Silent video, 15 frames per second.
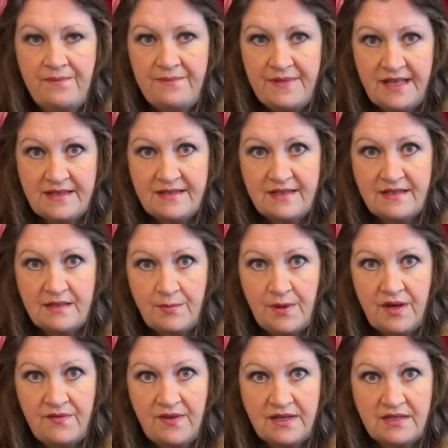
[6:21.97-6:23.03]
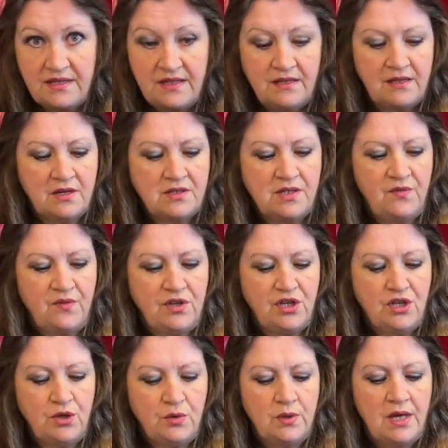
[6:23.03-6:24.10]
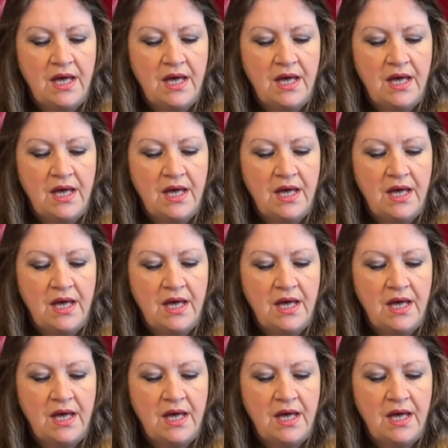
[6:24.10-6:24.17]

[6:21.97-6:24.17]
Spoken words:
this is the perfect tea cosy for you.